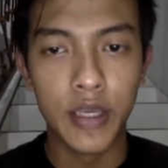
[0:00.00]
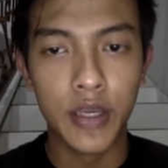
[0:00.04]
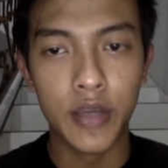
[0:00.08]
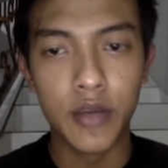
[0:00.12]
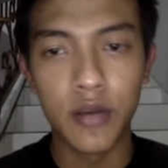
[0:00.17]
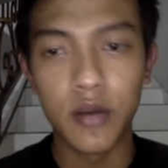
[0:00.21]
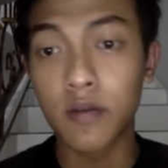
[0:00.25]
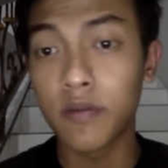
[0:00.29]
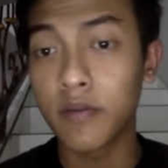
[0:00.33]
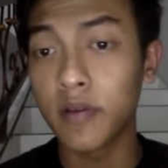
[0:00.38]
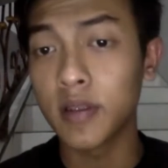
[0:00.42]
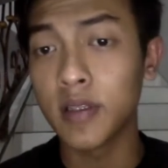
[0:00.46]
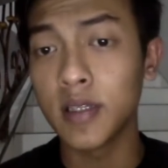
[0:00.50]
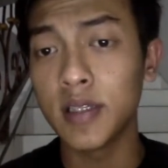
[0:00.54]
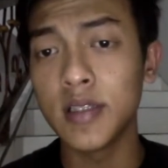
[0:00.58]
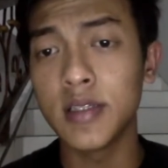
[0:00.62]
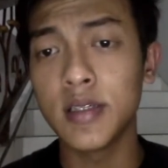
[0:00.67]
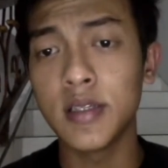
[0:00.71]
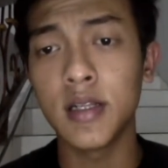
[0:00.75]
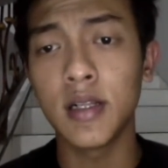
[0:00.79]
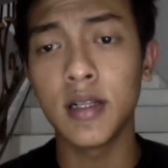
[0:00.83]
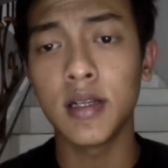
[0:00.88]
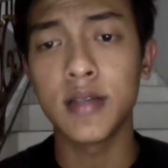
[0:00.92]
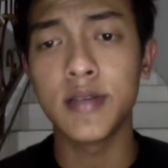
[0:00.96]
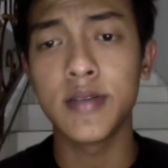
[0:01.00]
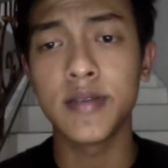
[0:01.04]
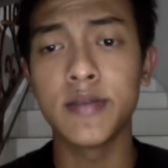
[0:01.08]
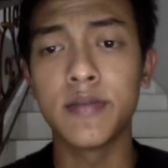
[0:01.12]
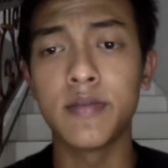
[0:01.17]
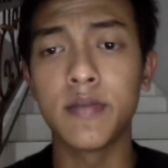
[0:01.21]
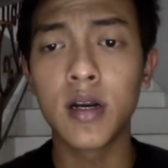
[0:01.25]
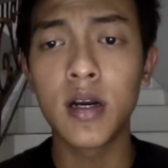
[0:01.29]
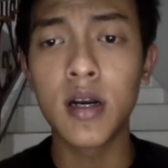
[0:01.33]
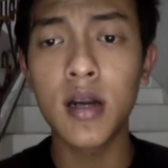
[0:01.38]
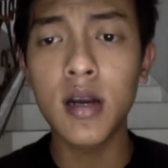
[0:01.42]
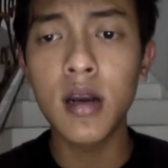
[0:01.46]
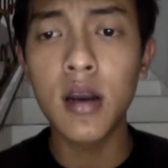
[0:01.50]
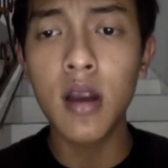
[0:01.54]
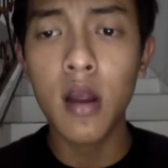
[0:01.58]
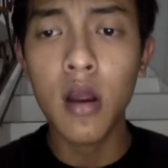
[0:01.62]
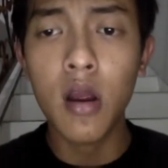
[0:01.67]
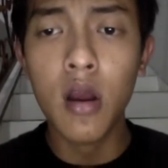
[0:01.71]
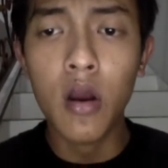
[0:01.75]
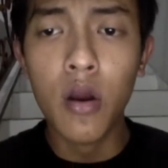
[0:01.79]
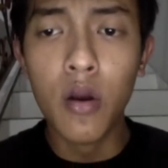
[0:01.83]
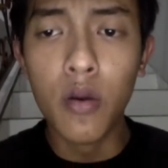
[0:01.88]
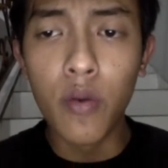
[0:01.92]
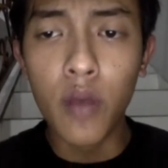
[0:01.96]
Your potential customer
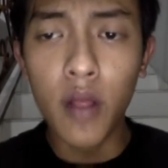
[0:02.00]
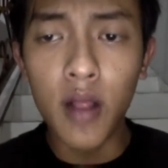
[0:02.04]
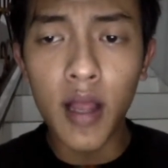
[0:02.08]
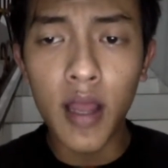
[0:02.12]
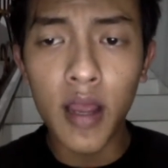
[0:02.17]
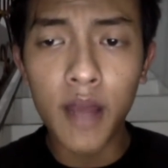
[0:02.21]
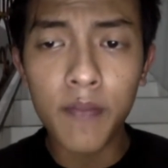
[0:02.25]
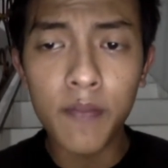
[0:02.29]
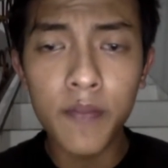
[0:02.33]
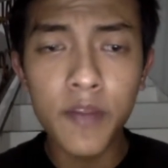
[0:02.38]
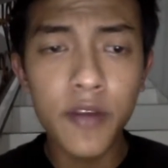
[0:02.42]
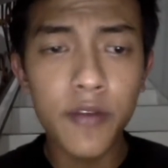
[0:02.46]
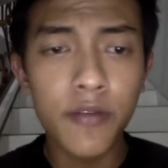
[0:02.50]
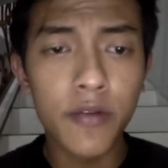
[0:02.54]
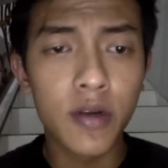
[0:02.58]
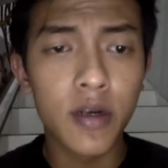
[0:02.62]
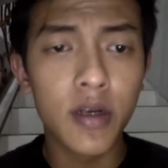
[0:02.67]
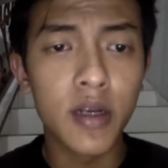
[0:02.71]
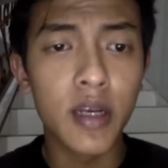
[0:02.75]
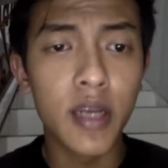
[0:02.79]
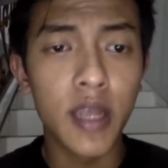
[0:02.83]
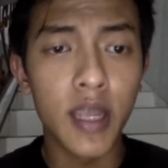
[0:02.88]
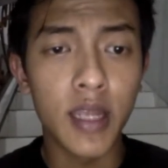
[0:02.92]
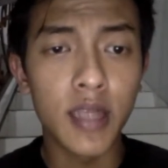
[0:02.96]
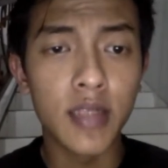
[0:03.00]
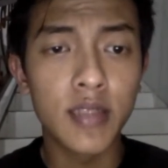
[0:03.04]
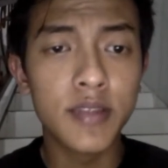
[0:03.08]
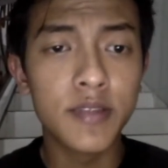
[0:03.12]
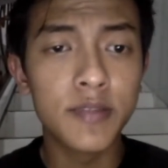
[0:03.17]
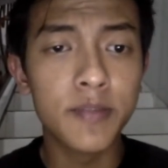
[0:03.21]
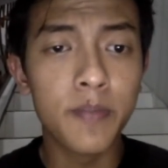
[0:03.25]
will have different needs